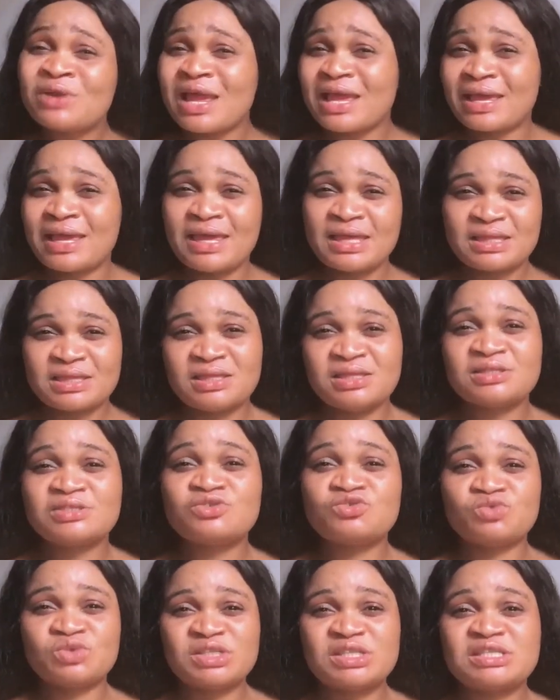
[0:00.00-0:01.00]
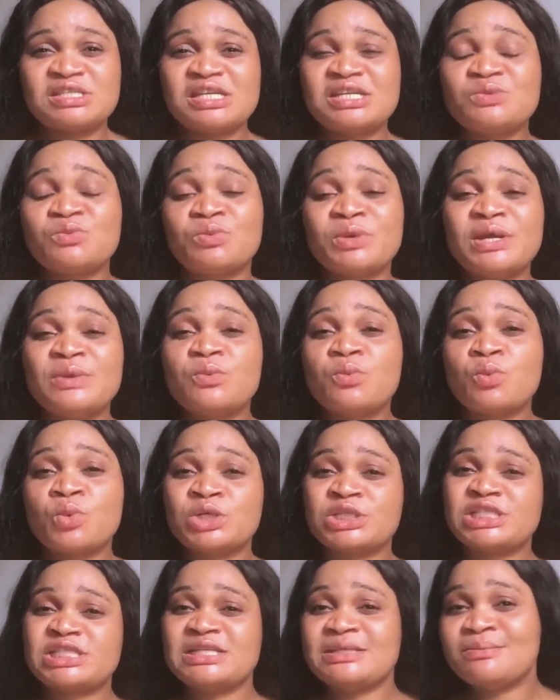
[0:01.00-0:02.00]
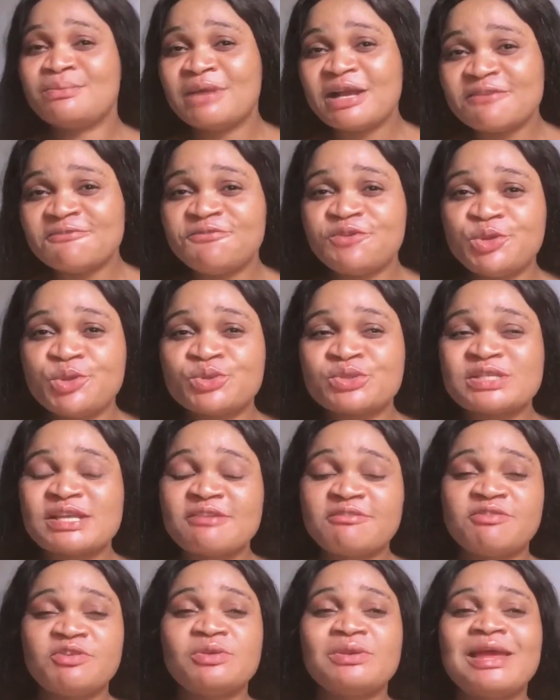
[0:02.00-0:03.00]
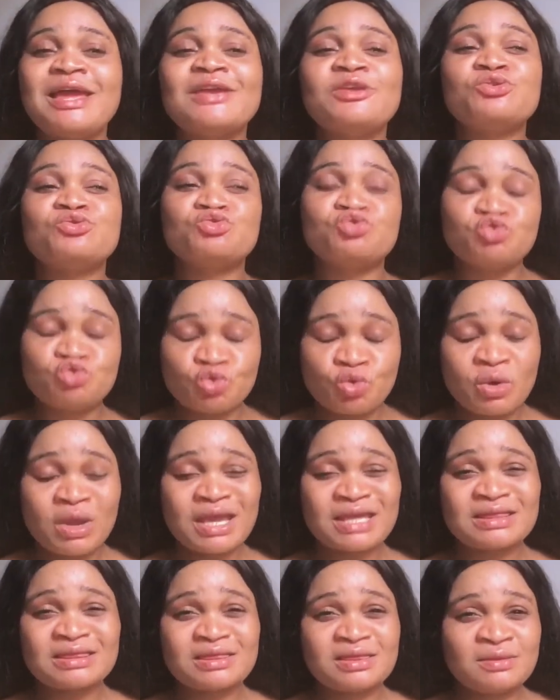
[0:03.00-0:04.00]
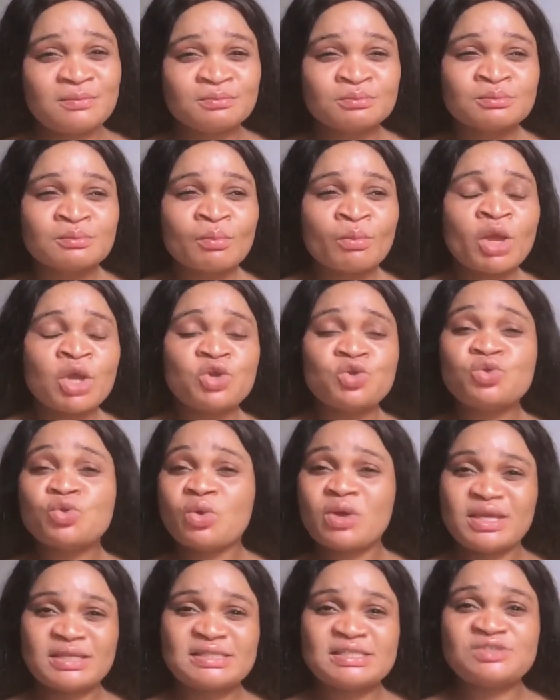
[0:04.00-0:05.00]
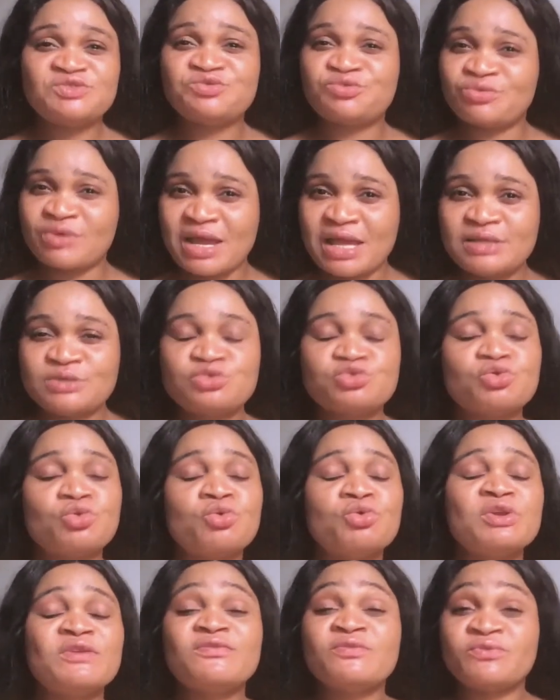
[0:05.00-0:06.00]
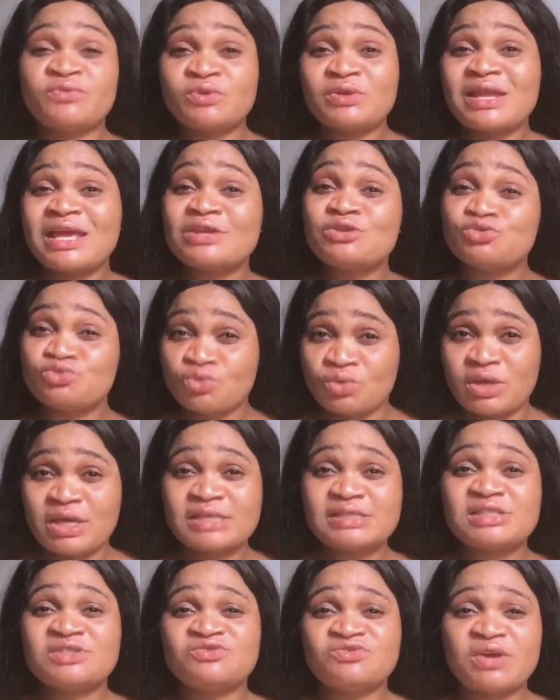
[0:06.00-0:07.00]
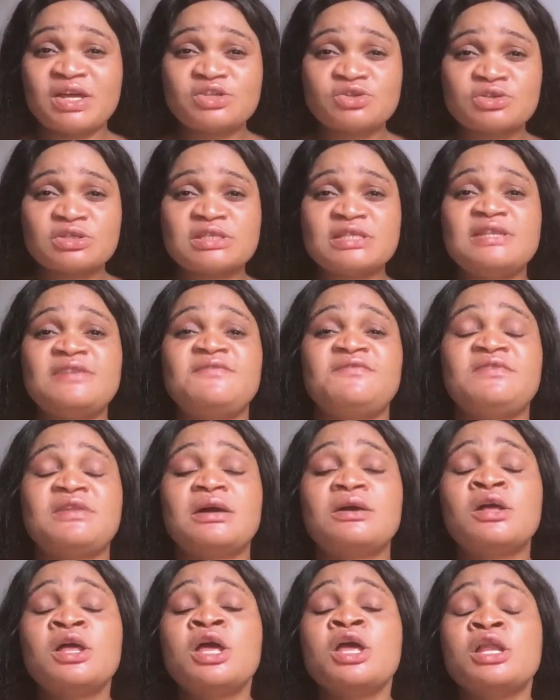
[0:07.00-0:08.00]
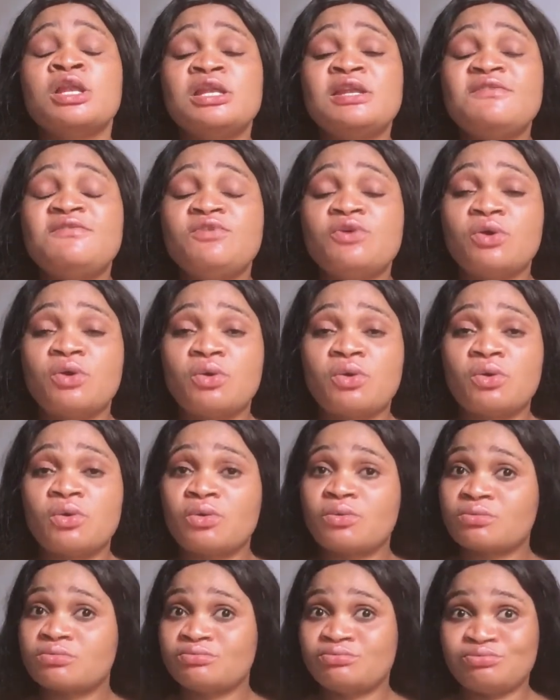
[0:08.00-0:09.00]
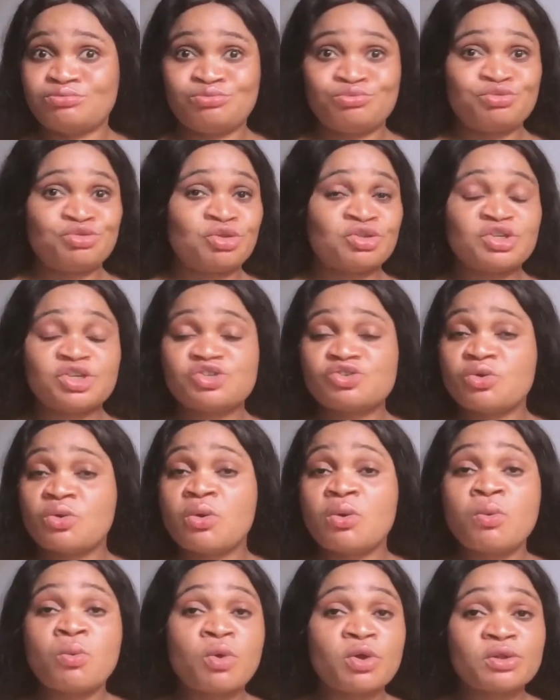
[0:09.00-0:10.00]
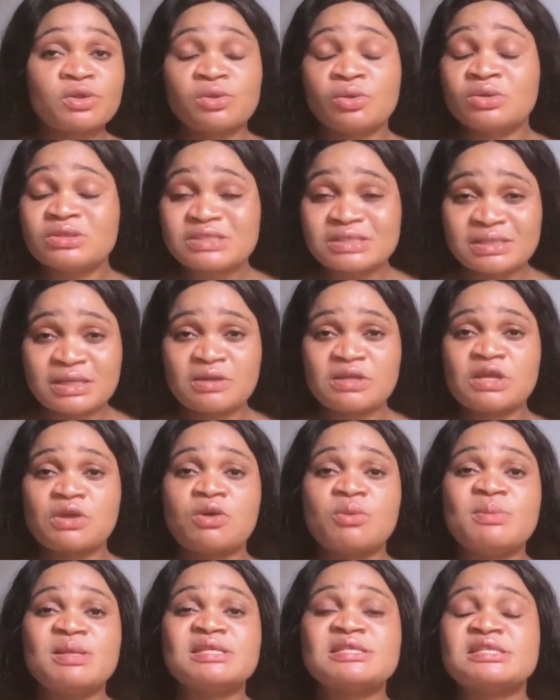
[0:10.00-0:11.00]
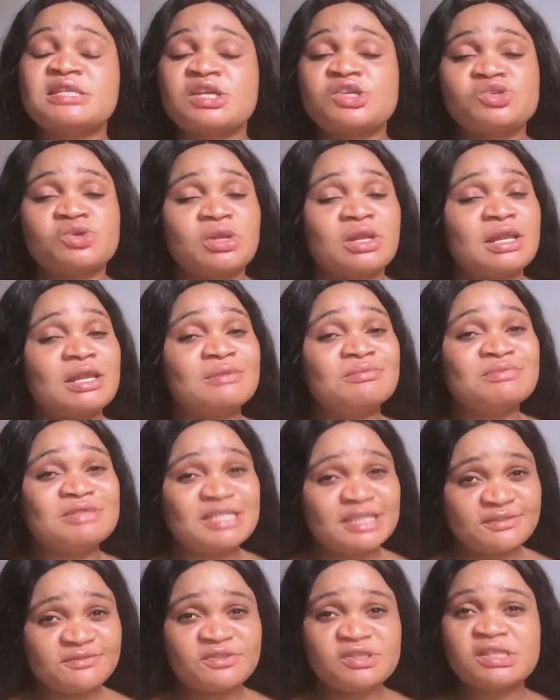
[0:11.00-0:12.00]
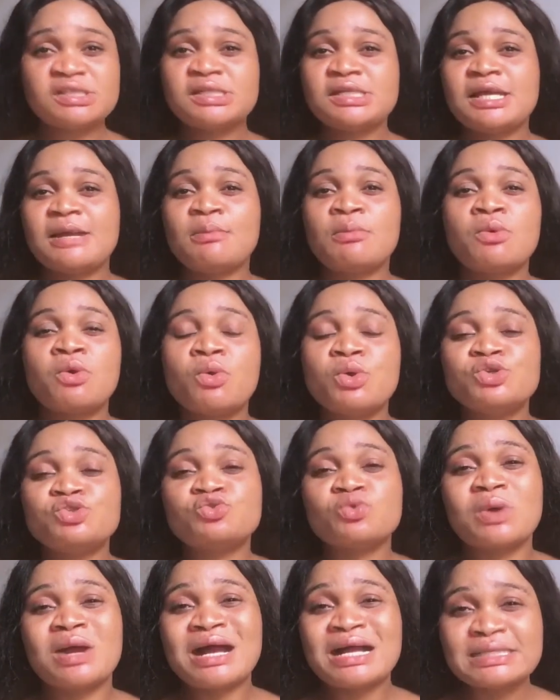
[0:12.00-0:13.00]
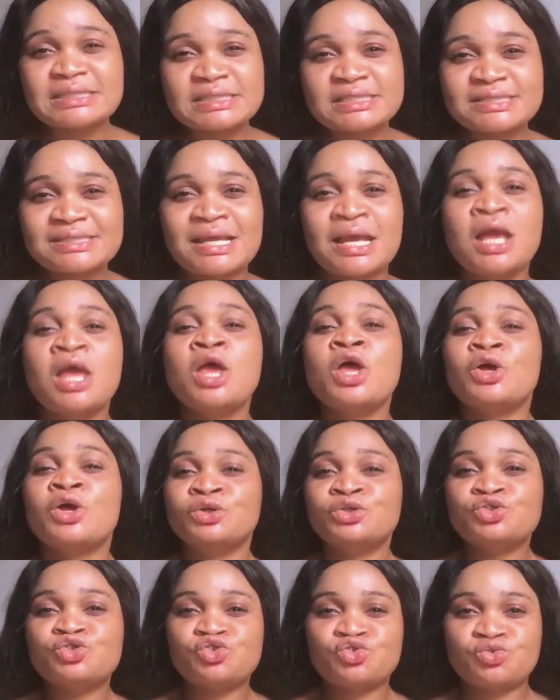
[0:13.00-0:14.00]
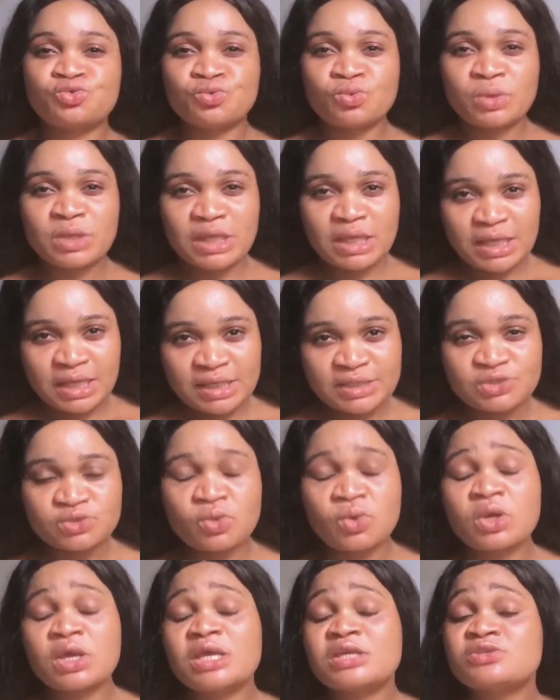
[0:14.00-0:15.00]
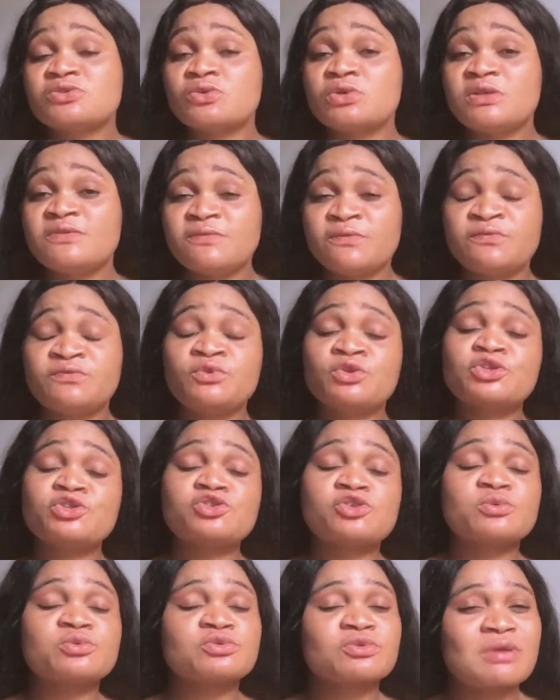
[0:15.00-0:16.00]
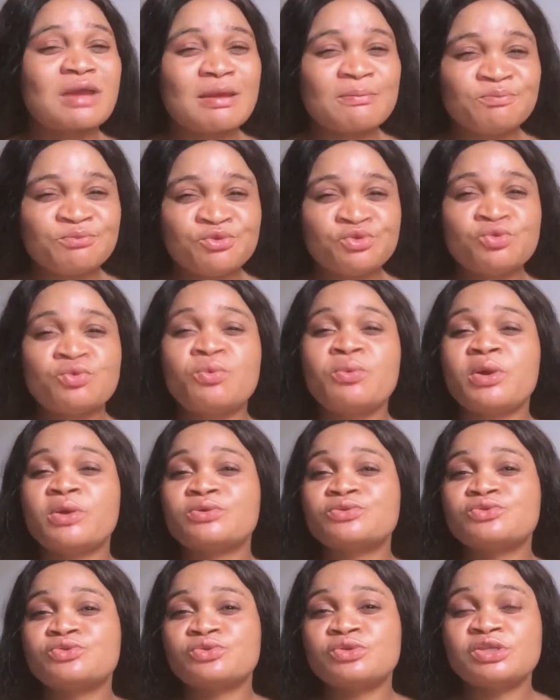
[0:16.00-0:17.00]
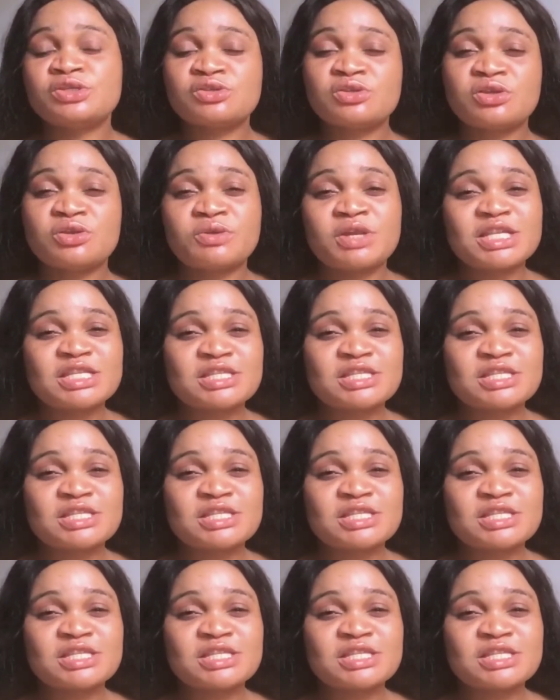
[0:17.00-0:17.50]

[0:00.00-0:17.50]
get things twisted when watching my videos. I feel like you don't get it right. So if you feel like you don't get it right, just leave your suggestion or whatnot down the comment section, and definitely I'm going to answer to it. Okay, so if you've not subscribed, do well to hit on the red